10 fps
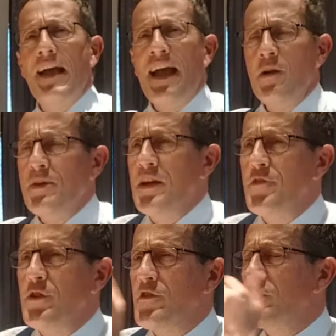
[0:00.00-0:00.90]
how many
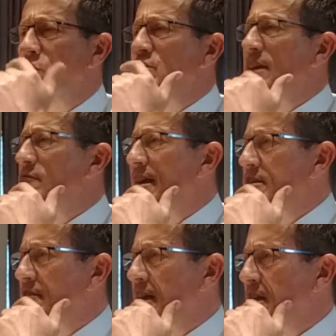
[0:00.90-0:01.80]
of you have got a
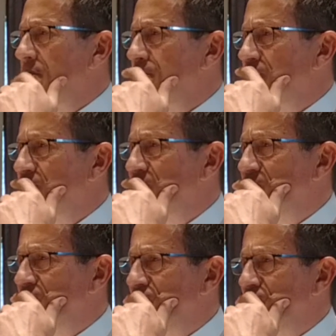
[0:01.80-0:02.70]
generator at home?
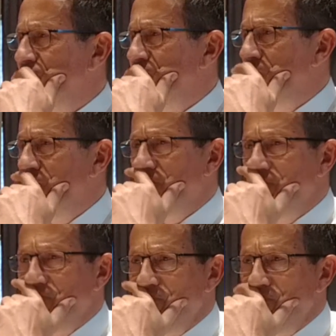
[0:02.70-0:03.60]
Mm-hmm.
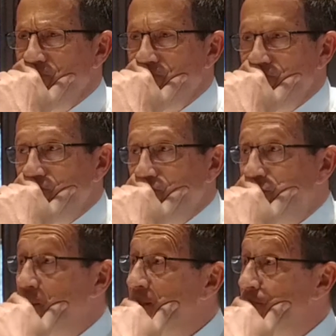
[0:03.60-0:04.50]
Richard,
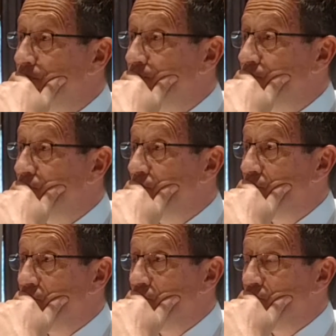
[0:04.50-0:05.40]
everyone. Sorry?
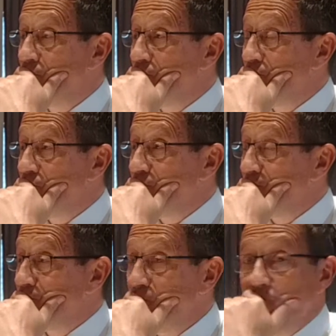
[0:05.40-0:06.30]
Everybody.
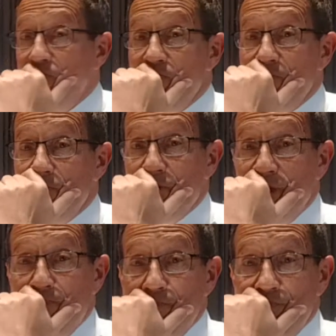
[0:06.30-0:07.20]
One even more than
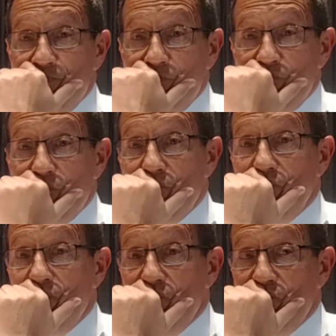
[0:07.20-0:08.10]
Sorry? one. Even more
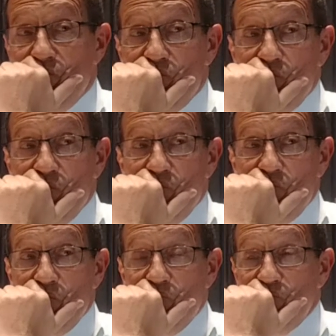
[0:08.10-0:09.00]
than one.
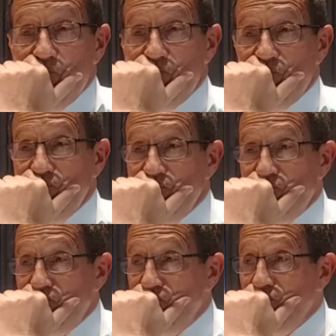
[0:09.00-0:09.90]
one.
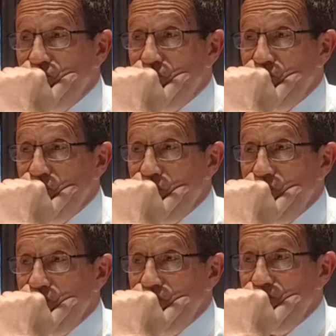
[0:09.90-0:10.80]
Actually, only
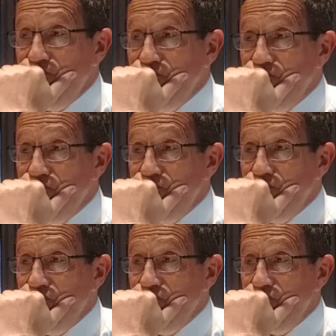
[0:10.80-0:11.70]
one. How many do you have?
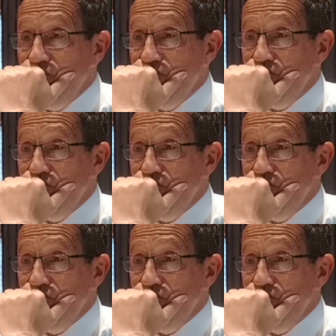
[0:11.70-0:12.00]
How many?